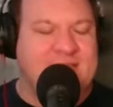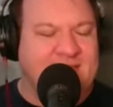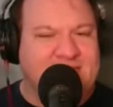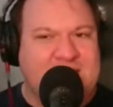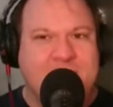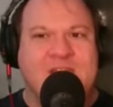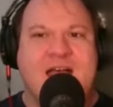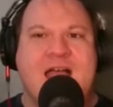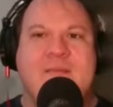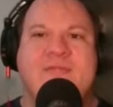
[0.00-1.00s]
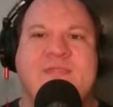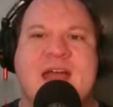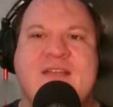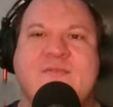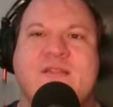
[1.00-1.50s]
at the same time, and
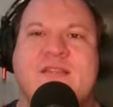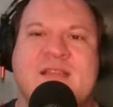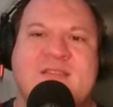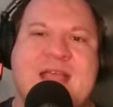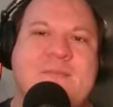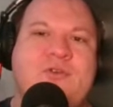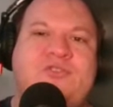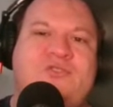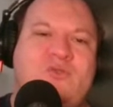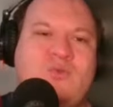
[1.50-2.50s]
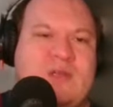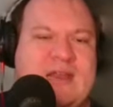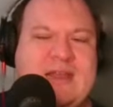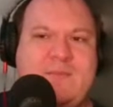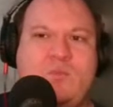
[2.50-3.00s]
that is what is able to
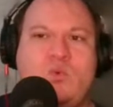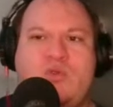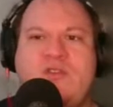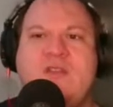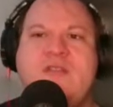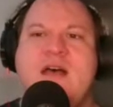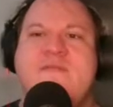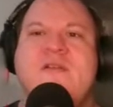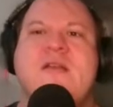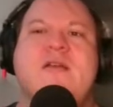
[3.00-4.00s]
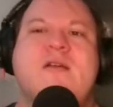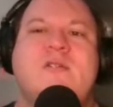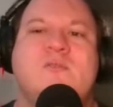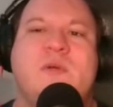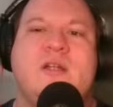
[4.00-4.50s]
get him wounded enough
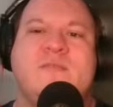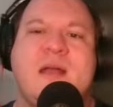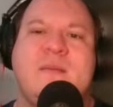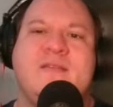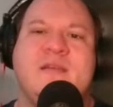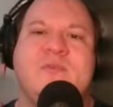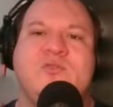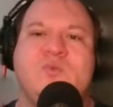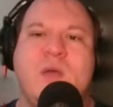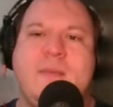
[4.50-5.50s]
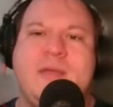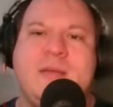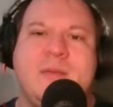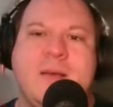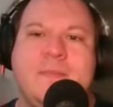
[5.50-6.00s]
to where Spider-Man is able to web
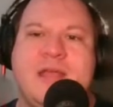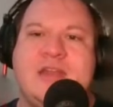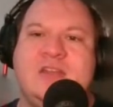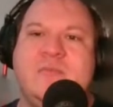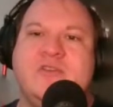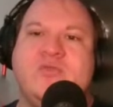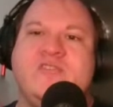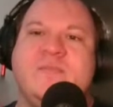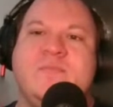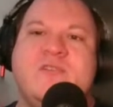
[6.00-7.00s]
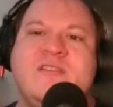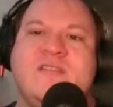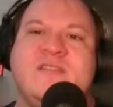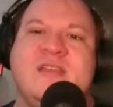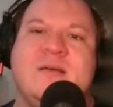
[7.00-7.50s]
him up, and the Human Torch
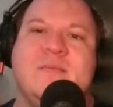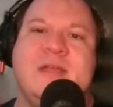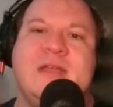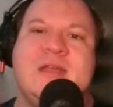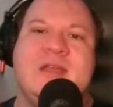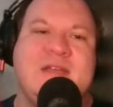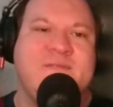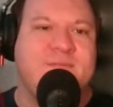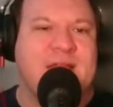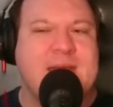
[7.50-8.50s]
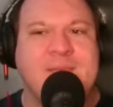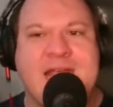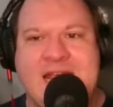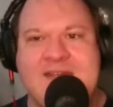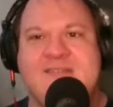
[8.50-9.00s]
imprisons him in a
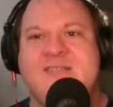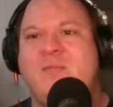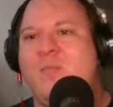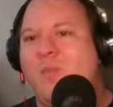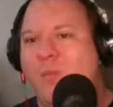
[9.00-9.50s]
flame cage.